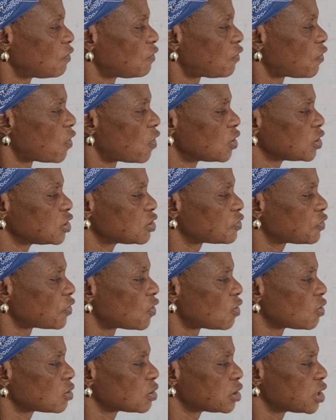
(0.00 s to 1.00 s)
4 is
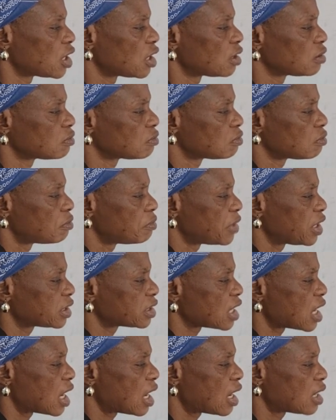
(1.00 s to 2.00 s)
4. Then
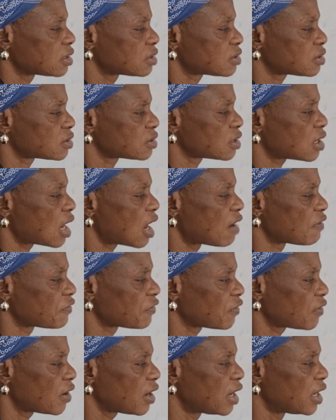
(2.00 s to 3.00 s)
metals have
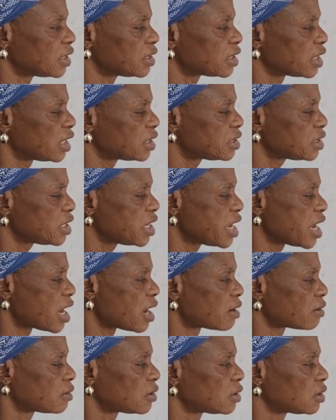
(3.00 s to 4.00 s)
ended
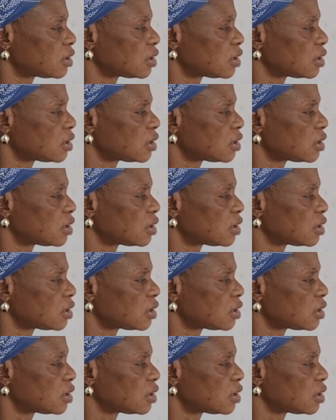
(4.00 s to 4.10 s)
here.